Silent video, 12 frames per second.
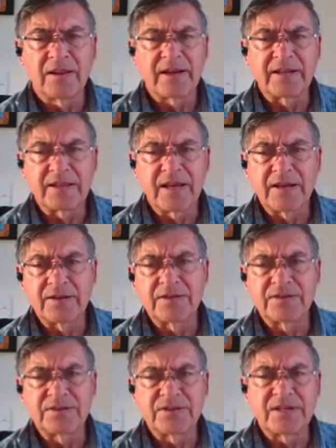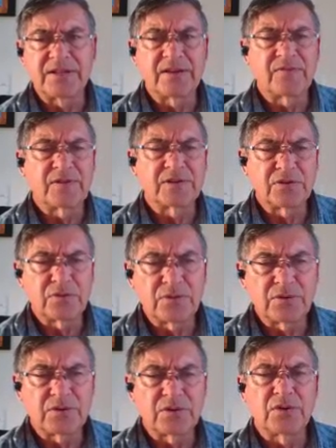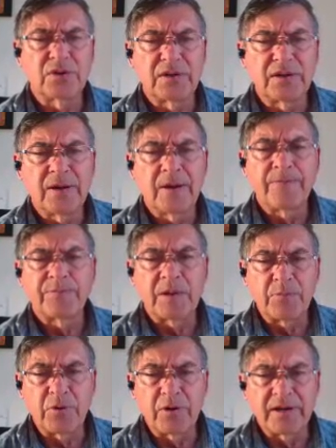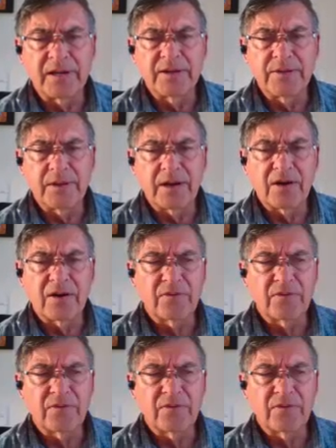like that, and see that the student could put it in there.